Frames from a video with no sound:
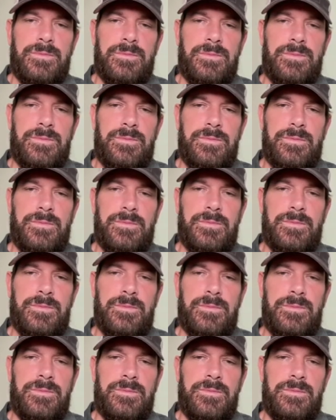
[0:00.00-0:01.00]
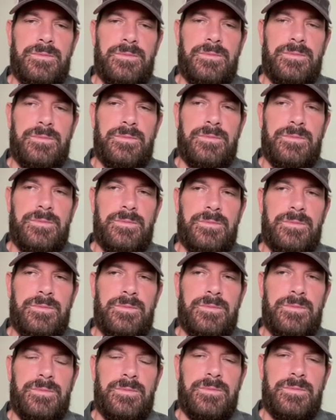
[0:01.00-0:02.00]

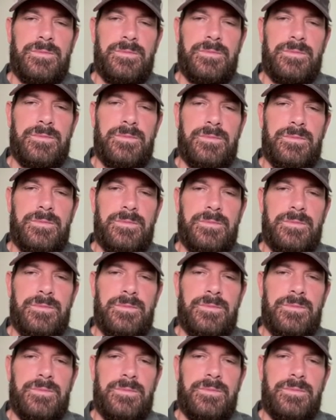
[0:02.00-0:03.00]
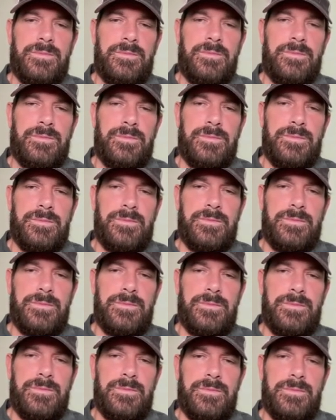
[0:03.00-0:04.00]

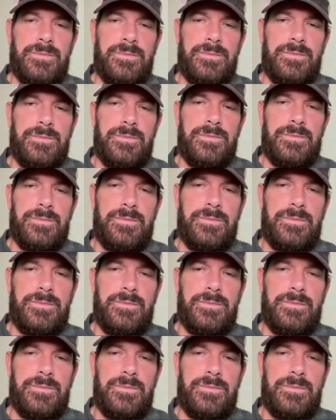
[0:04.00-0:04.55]
(not speaking)